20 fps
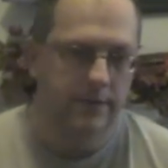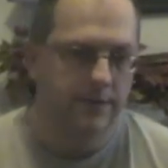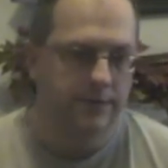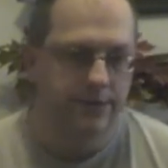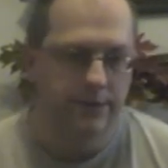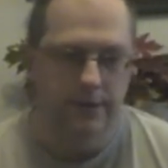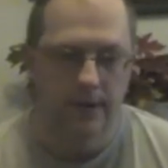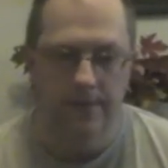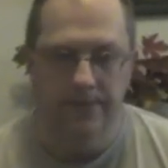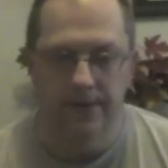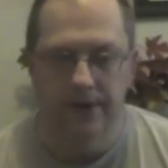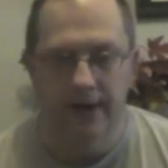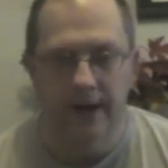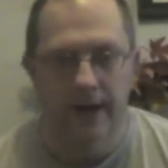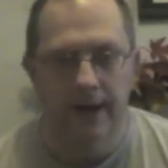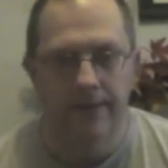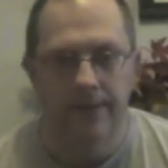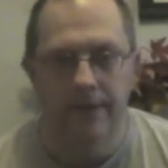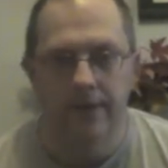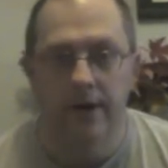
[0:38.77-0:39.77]
Something
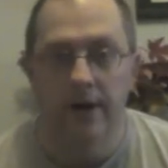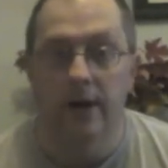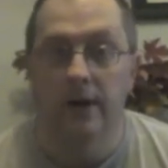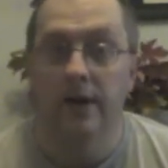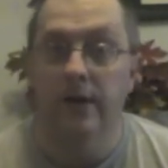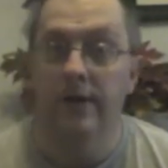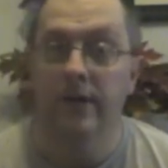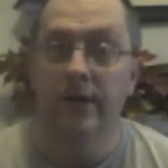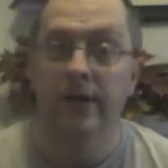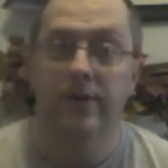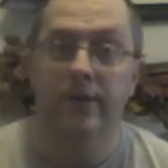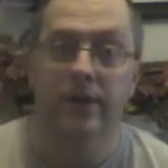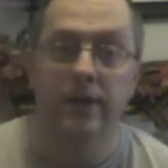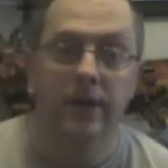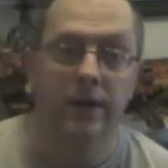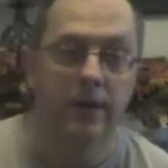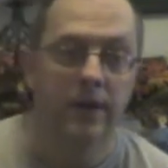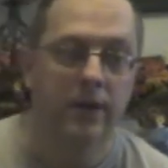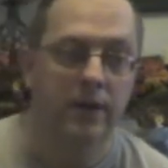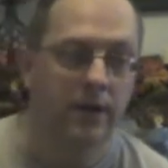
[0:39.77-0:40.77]
happened earlier this
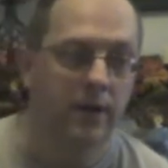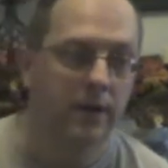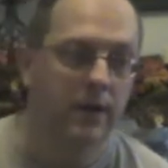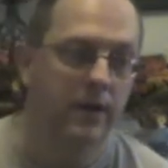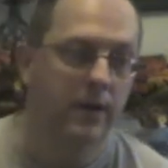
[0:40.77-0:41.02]
year.